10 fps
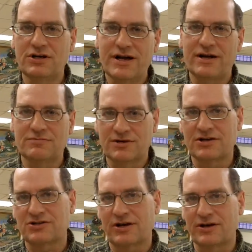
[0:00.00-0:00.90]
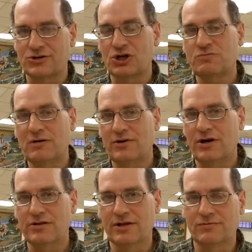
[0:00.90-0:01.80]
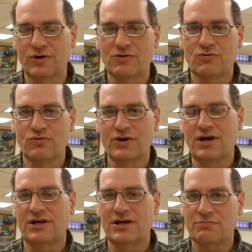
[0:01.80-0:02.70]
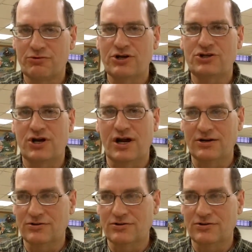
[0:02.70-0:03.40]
not necessarily a church member here, that we really appreciate